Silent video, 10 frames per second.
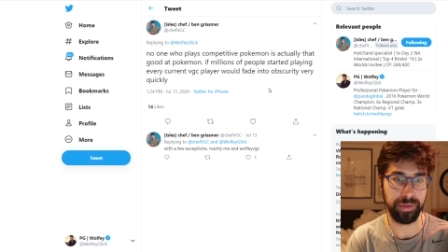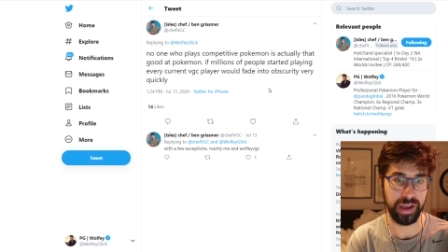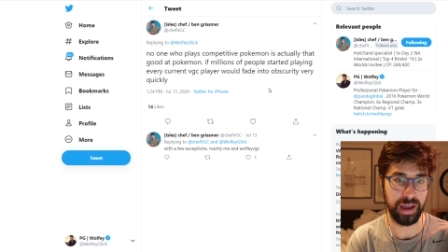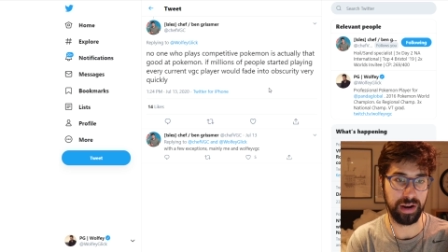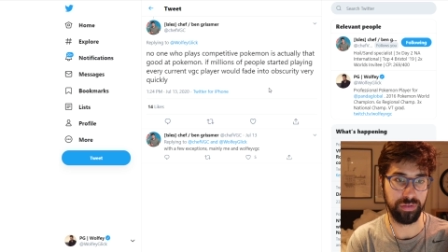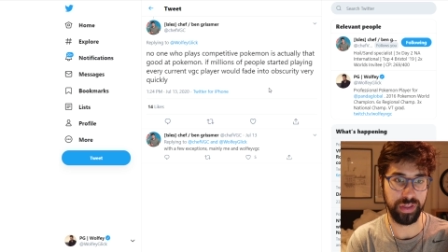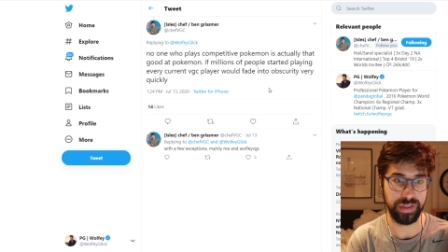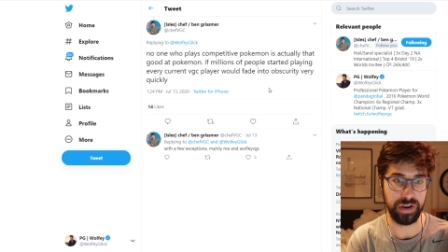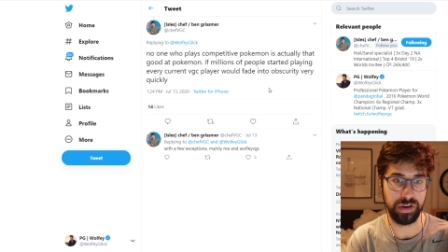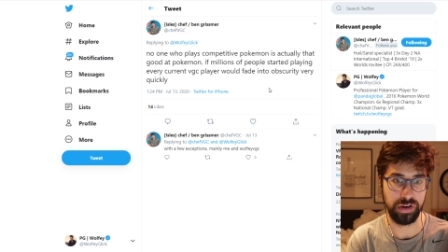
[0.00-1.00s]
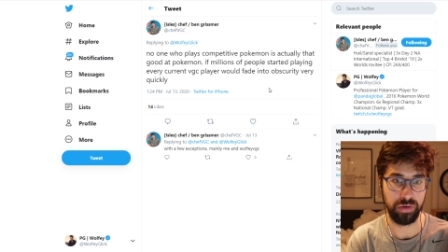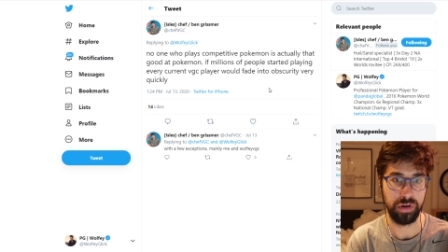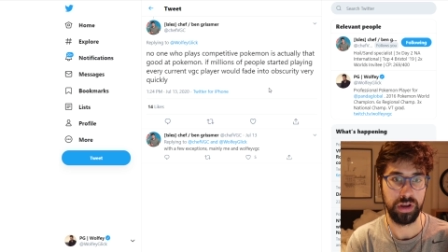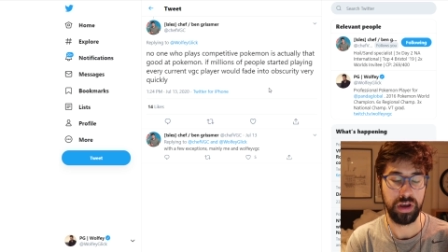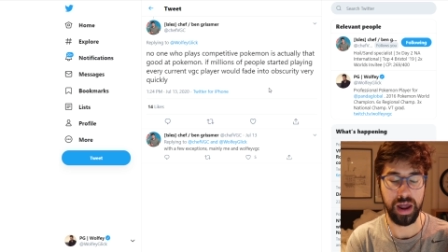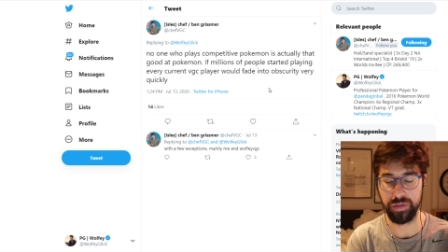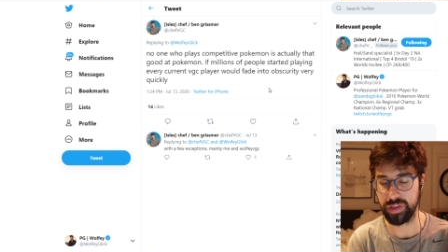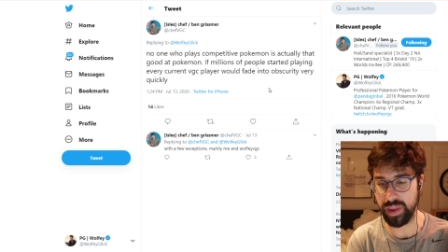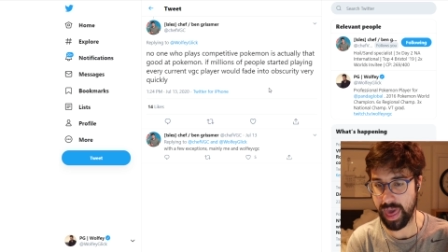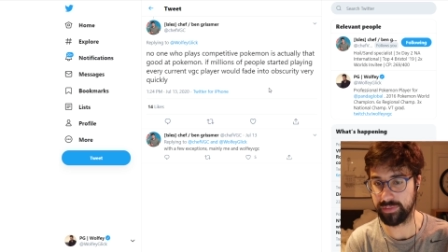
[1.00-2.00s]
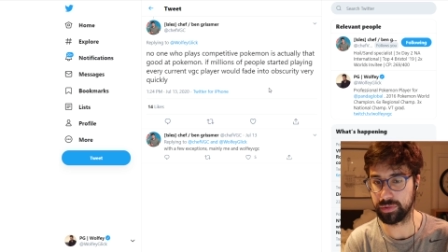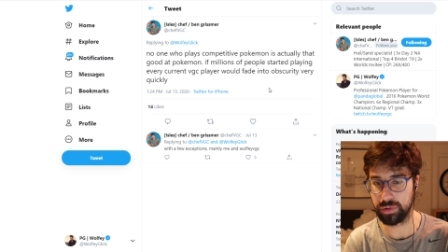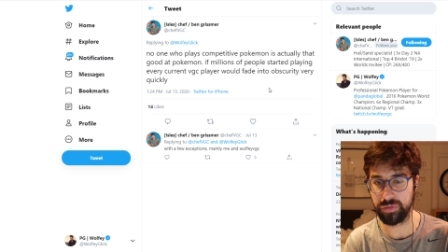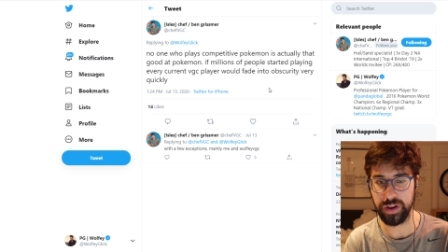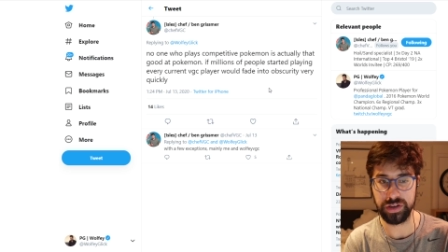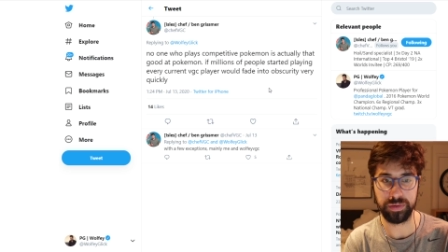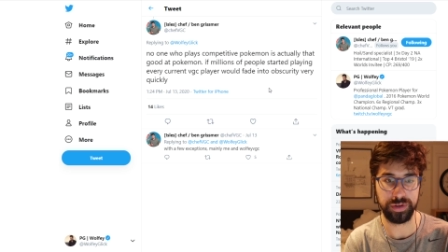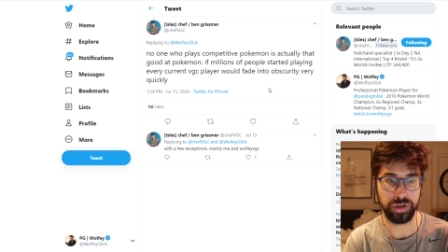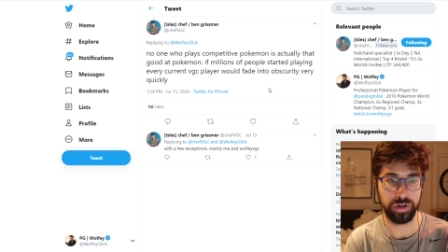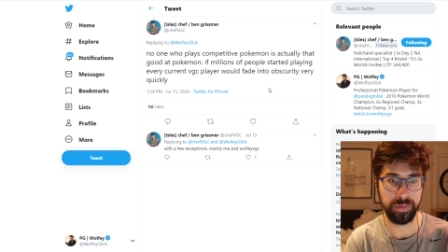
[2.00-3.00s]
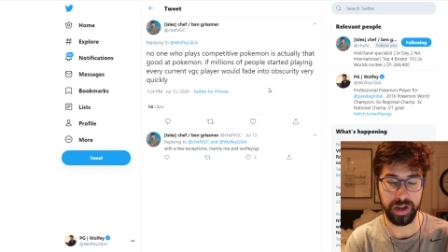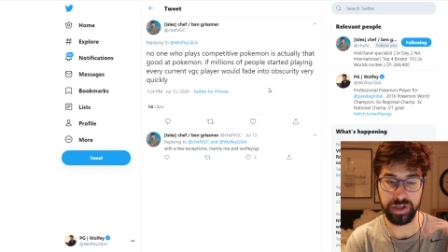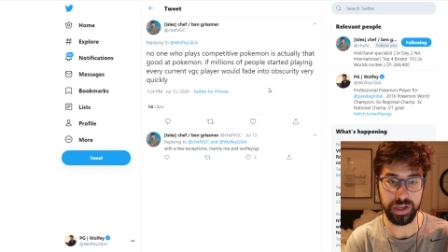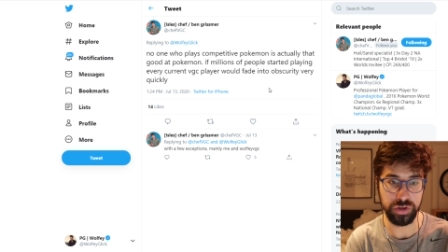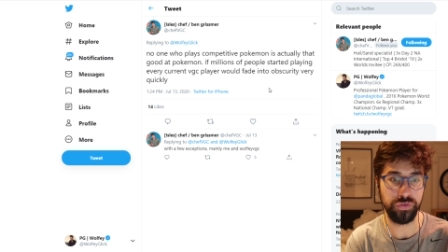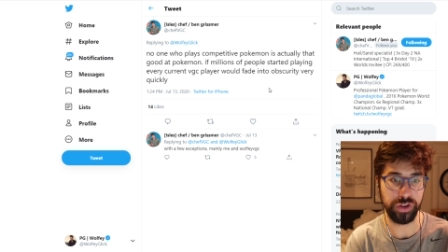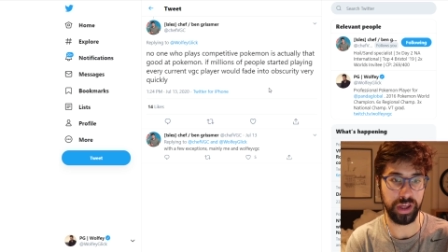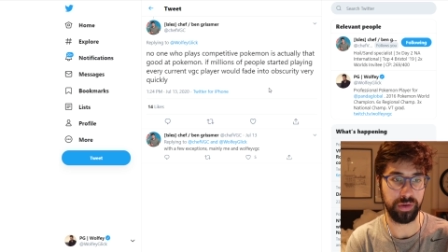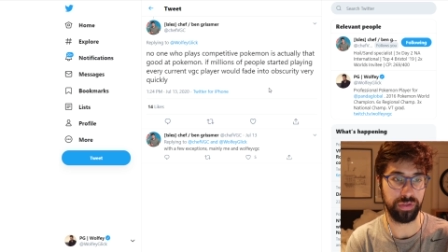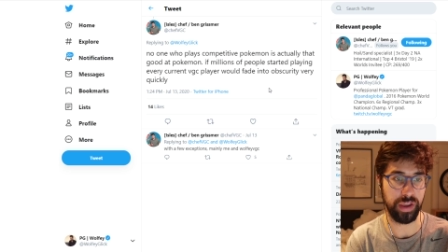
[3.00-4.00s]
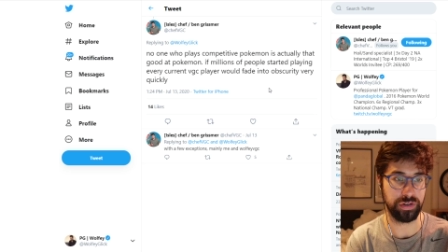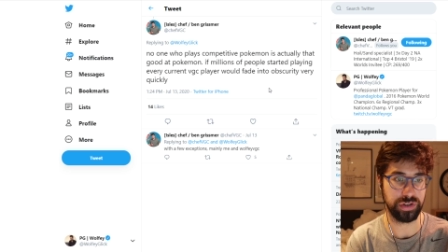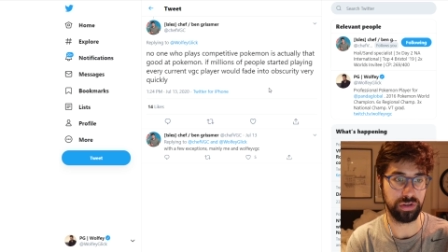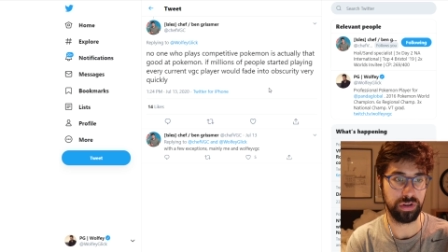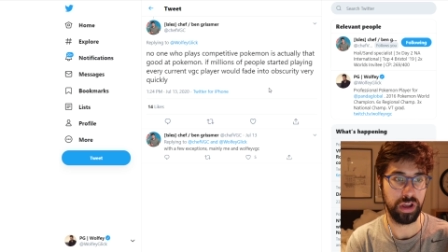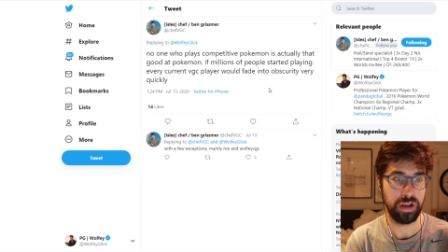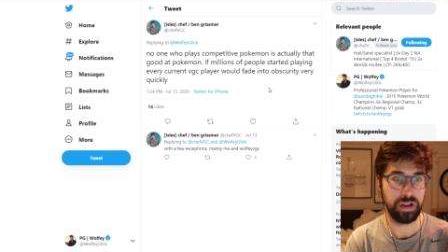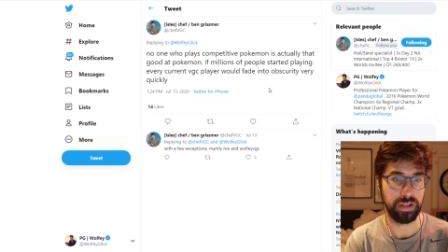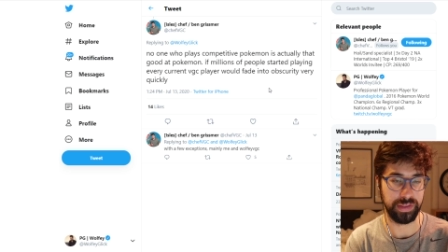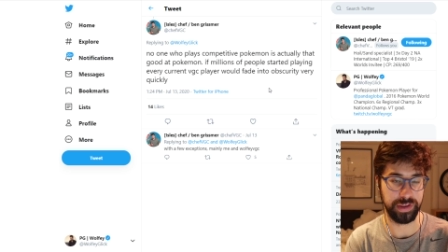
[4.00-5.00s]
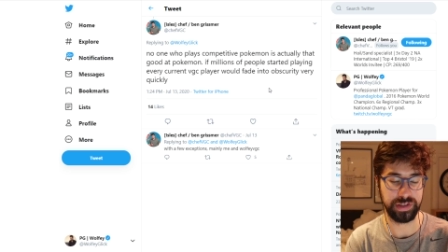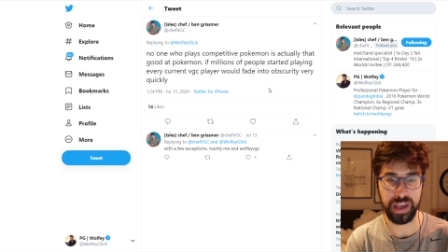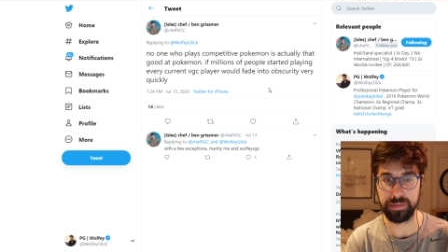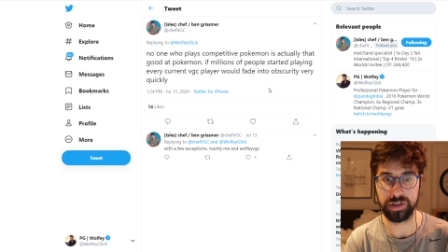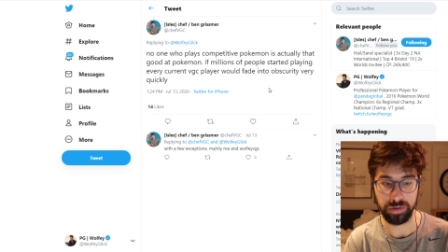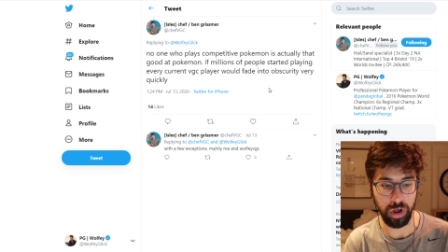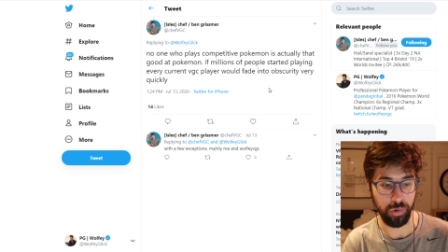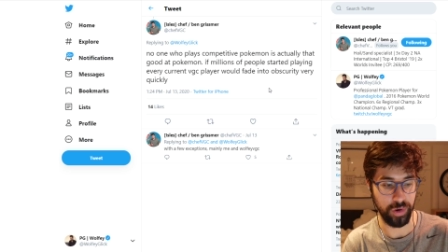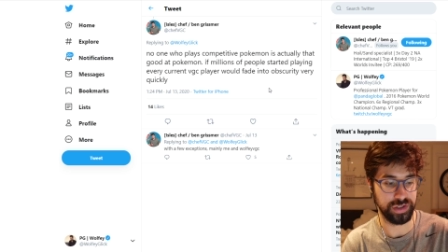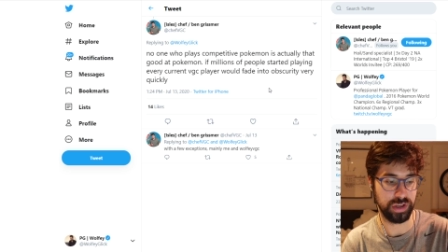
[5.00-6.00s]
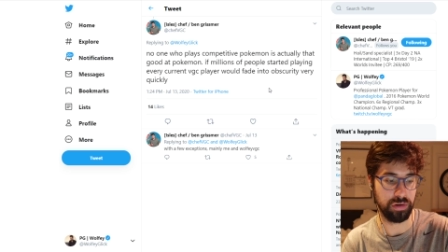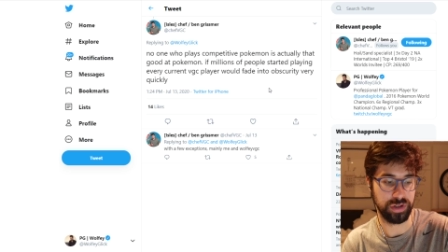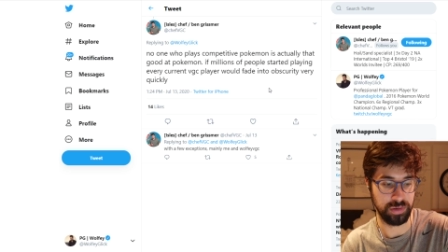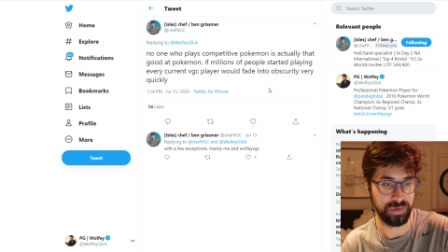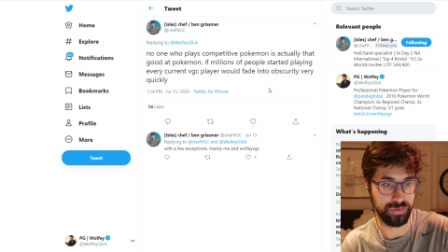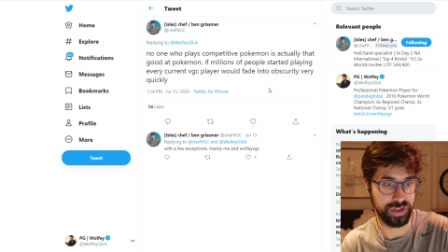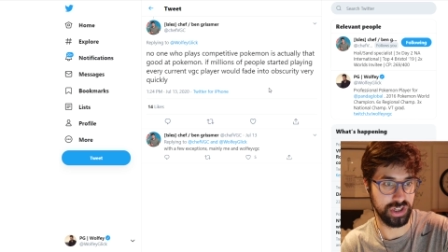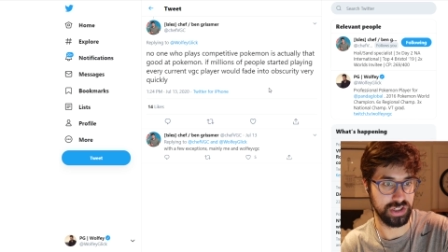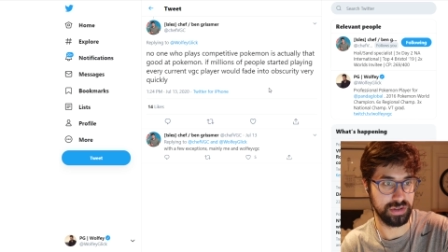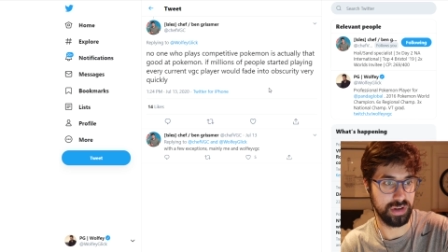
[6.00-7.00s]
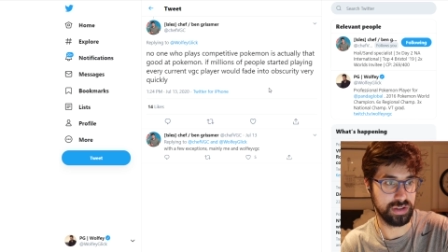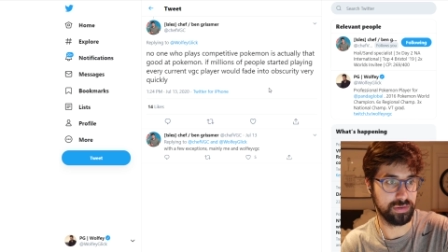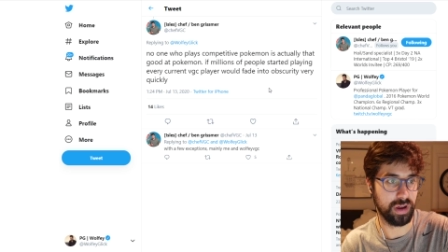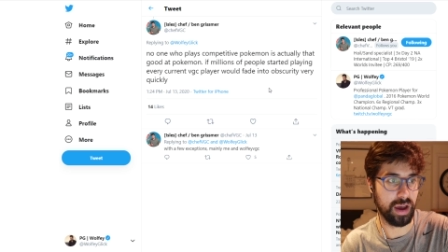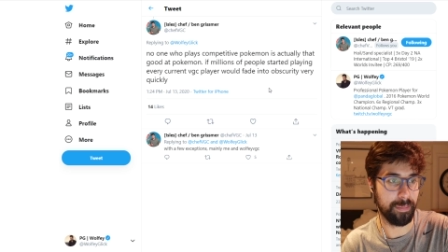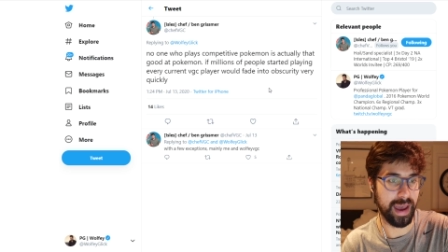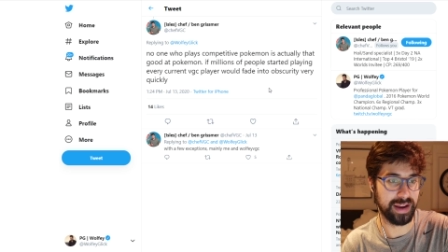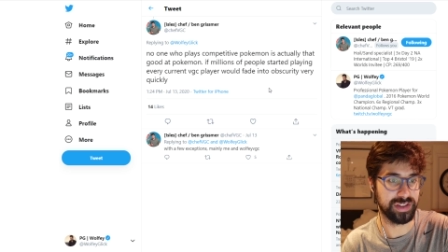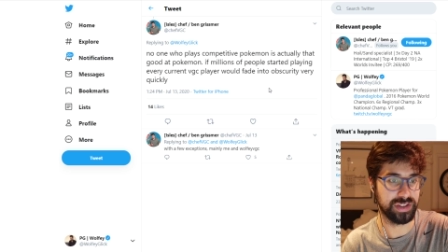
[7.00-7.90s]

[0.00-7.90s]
Like, I don't think that, you know, I don't think that everyone would fade into obscurity, but I, I do feel like there's a, like, this game is a long ways to go in terms of reaching its, its uh, max.